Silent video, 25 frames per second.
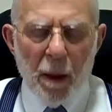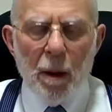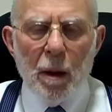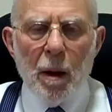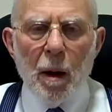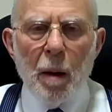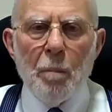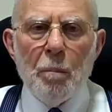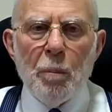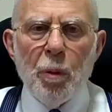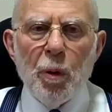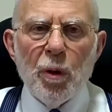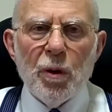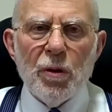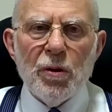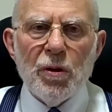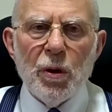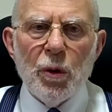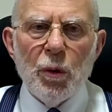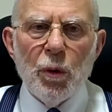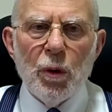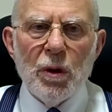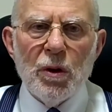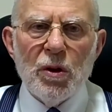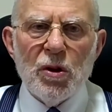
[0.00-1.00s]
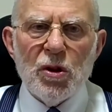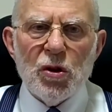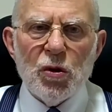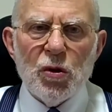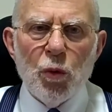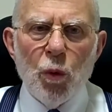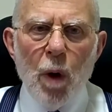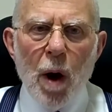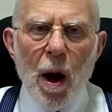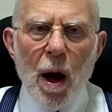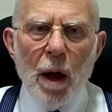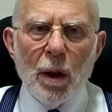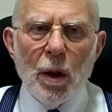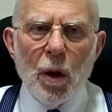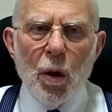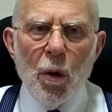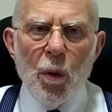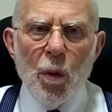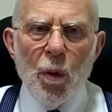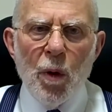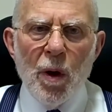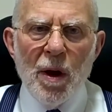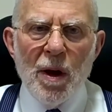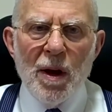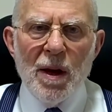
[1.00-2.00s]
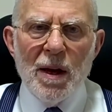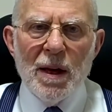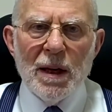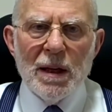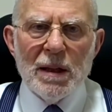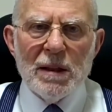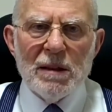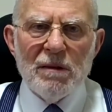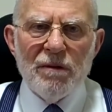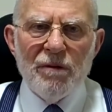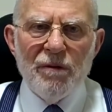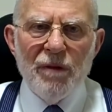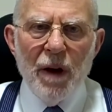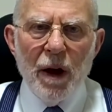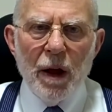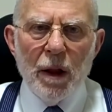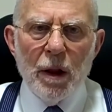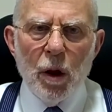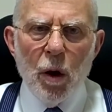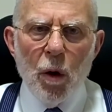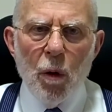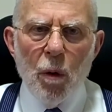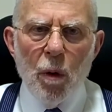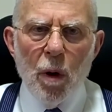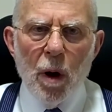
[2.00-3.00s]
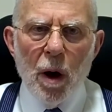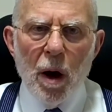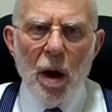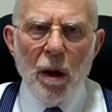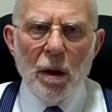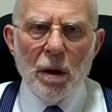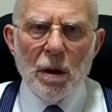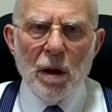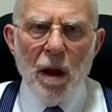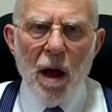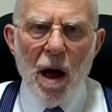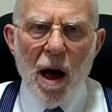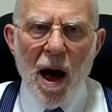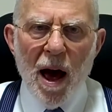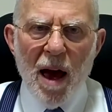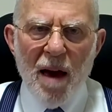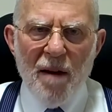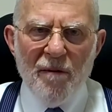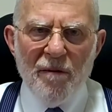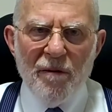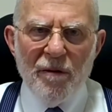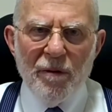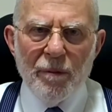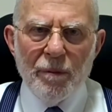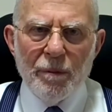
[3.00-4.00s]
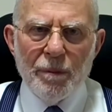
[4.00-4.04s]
a person would swallow his fellow alive.